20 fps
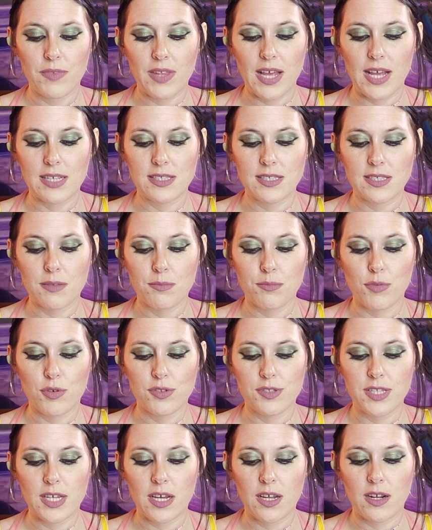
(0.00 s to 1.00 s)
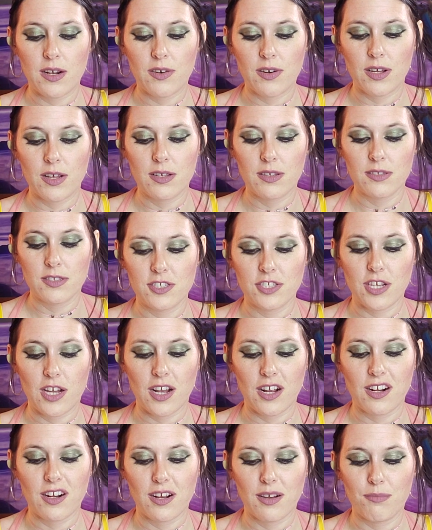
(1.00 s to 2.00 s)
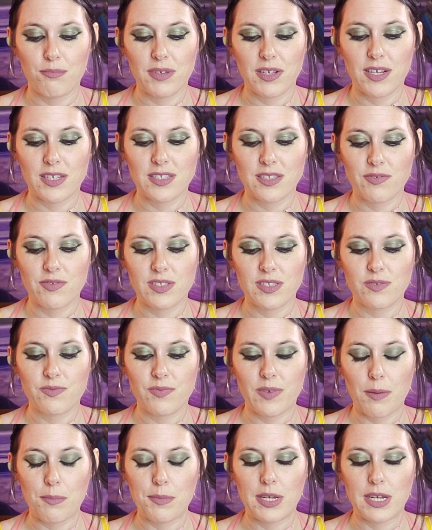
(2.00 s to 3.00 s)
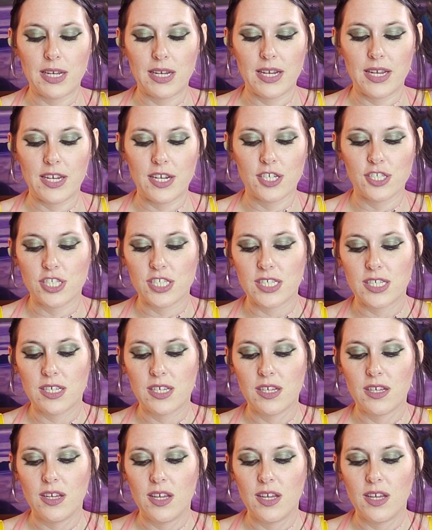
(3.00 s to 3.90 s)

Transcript: as the Muladhara chakra because of its feminine energy.